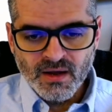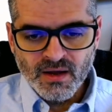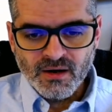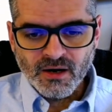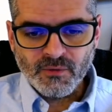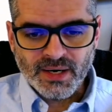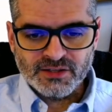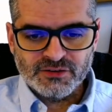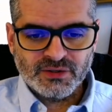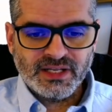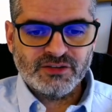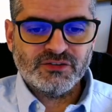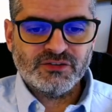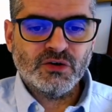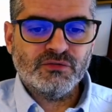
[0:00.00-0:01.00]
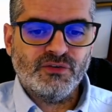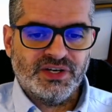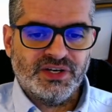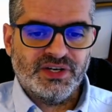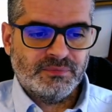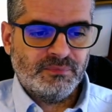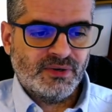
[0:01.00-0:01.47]
All right, so let's go for
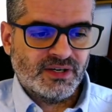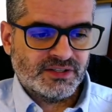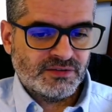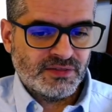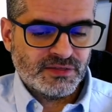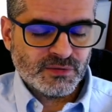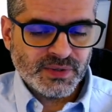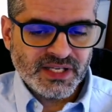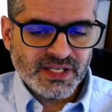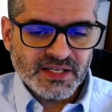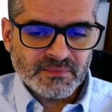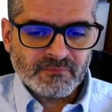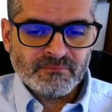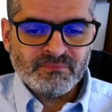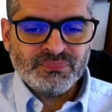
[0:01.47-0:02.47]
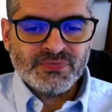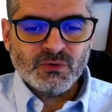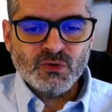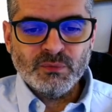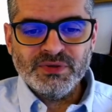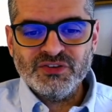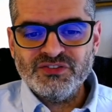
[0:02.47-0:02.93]
it. Part 3
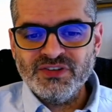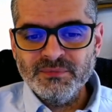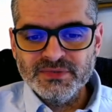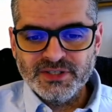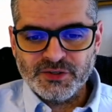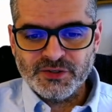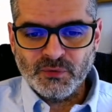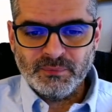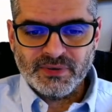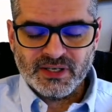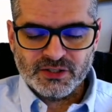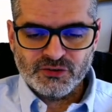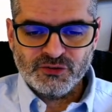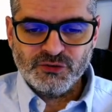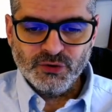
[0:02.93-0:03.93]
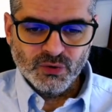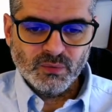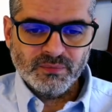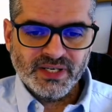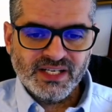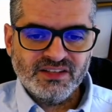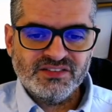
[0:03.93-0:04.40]
will be similar to part 2,
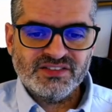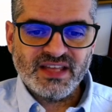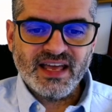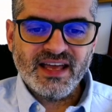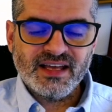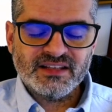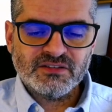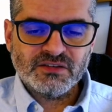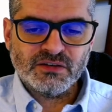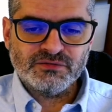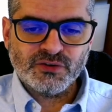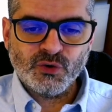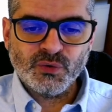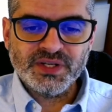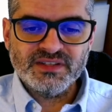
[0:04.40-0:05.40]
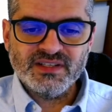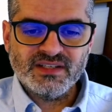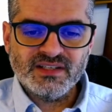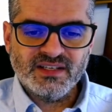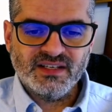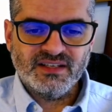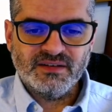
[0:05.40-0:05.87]
but instead of
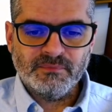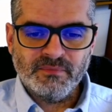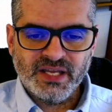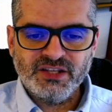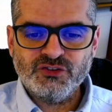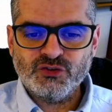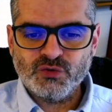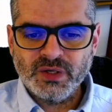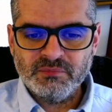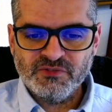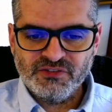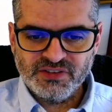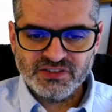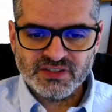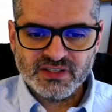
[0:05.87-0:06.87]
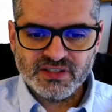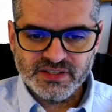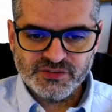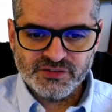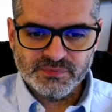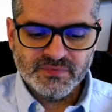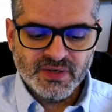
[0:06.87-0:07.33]
critiquing mainstream
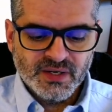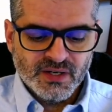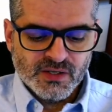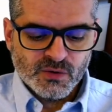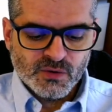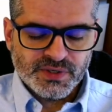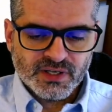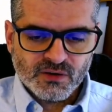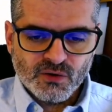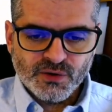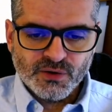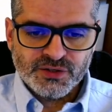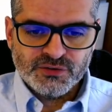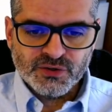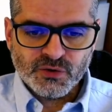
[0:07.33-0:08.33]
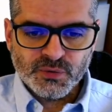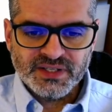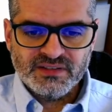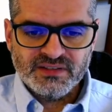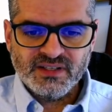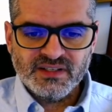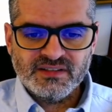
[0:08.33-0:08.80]
physicalism, we are going to
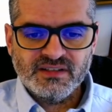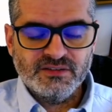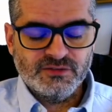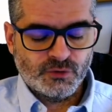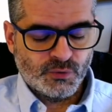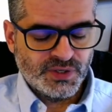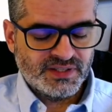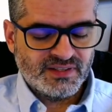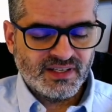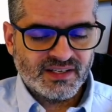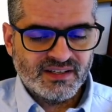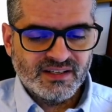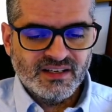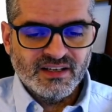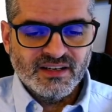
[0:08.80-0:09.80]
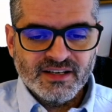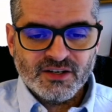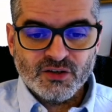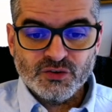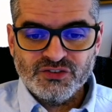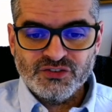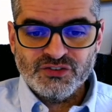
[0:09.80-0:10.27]
critique
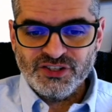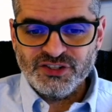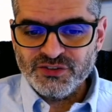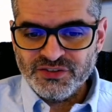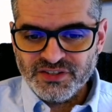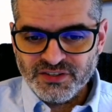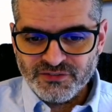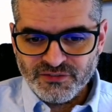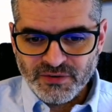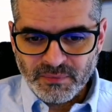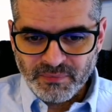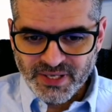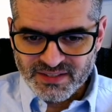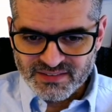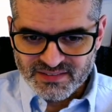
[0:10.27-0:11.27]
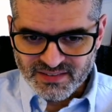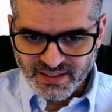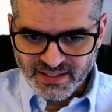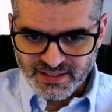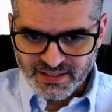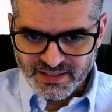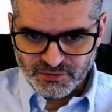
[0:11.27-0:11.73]
constitutive
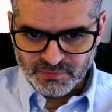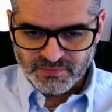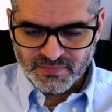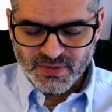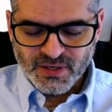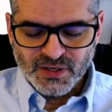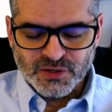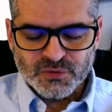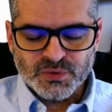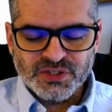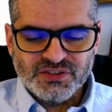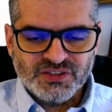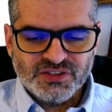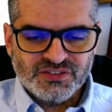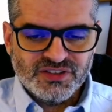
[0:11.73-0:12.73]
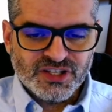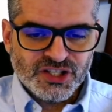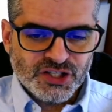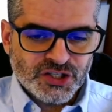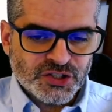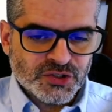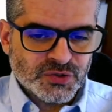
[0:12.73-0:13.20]
panpsychism, which is the
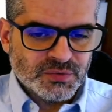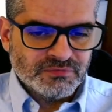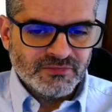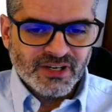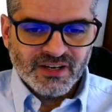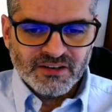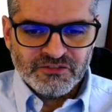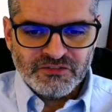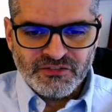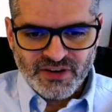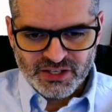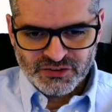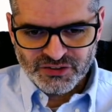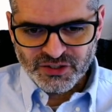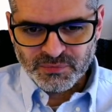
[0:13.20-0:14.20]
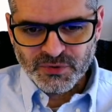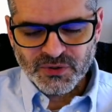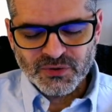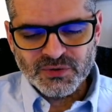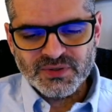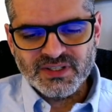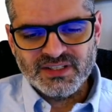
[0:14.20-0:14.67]
new
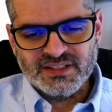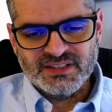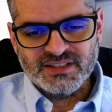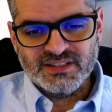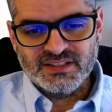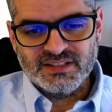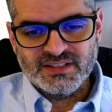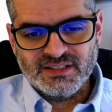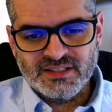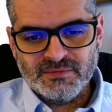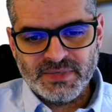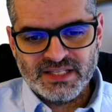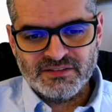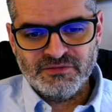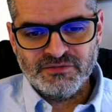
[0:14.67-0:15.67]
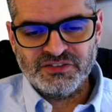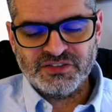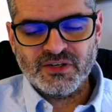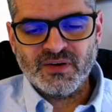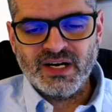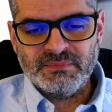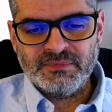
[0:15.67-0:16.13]
fashionable
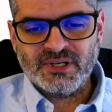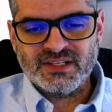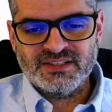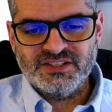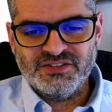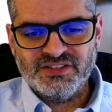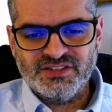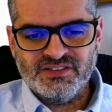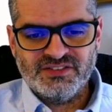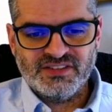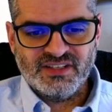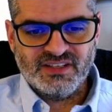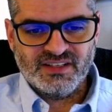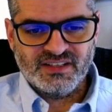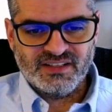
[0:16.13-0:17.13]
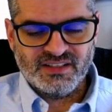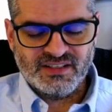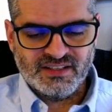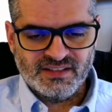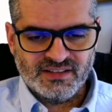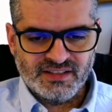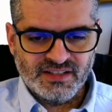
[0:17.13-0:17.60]
metaphysical hypothesis
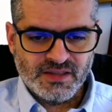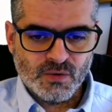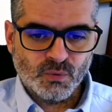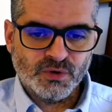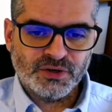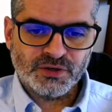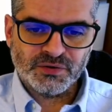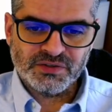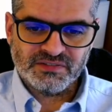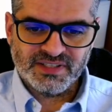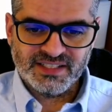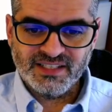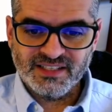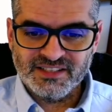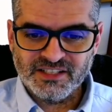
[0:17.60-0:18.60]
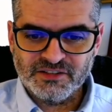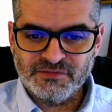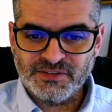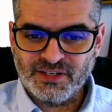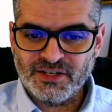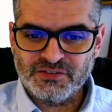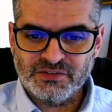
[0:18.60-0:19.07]
in the world of analytic
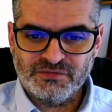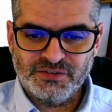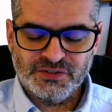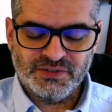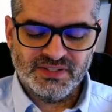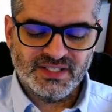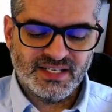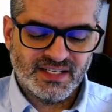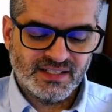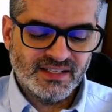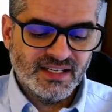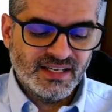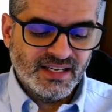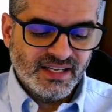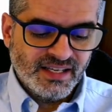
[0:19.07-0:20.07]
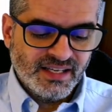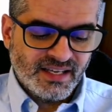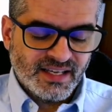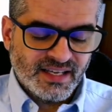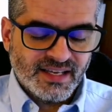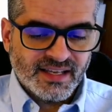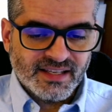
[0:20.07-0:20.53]
philosophy today,
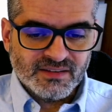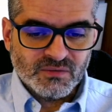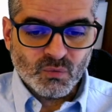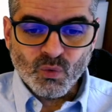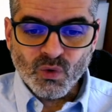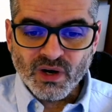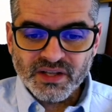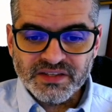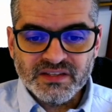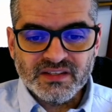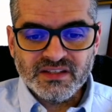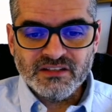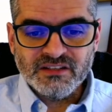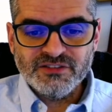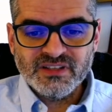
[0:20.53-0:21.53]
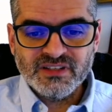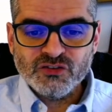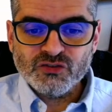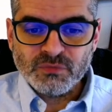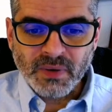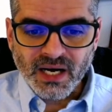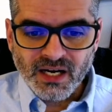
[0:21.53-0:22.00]
and one even
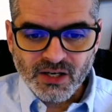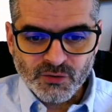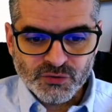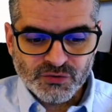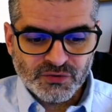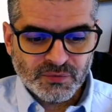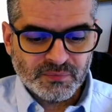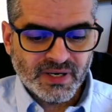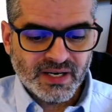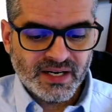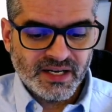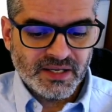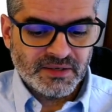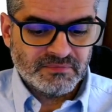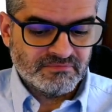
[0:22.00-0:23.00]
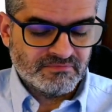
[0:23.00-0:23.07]
espoused by